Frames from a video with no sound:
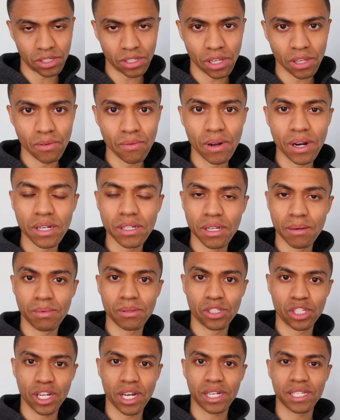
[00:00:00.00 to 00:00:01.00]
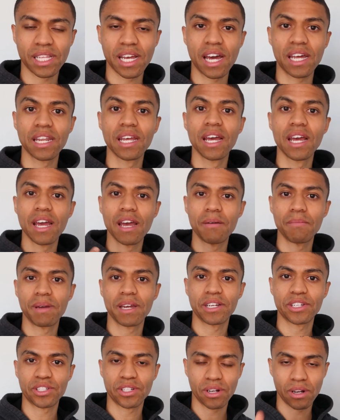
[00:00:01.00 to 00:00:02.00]
So you want to double check that and
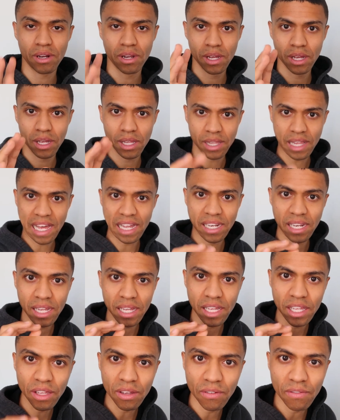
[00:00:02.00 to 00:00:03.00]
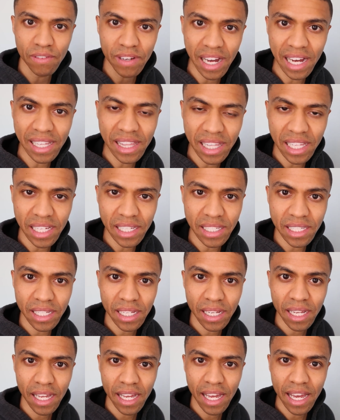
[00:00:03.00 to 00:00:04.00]
make sure that you've got
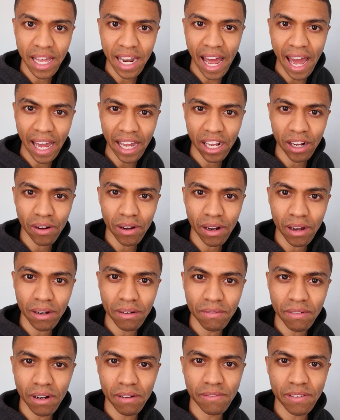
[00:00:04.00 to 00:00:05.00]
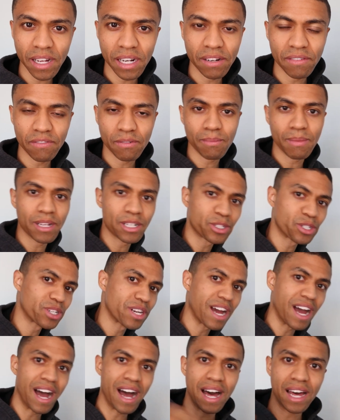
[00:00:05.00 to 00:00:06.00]
this inaccurate, unverified
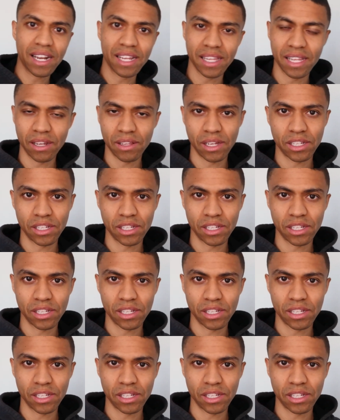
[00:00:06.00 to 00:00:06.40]
information out of there.